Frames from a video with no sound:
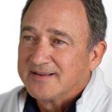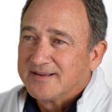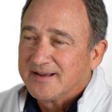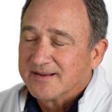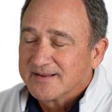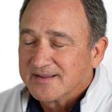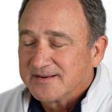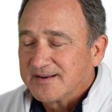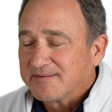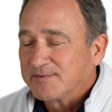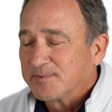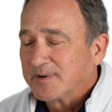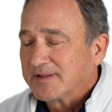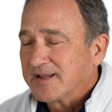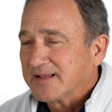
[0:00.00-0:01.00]
Again, never
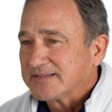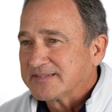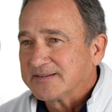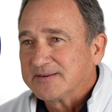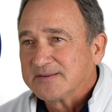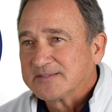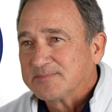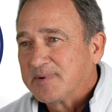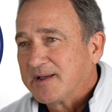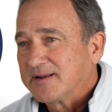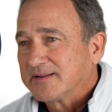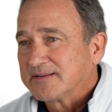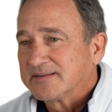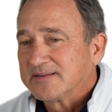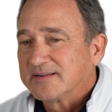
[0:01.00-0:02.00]
really got serious
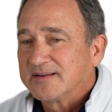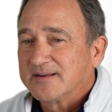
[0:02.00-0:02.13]
about it,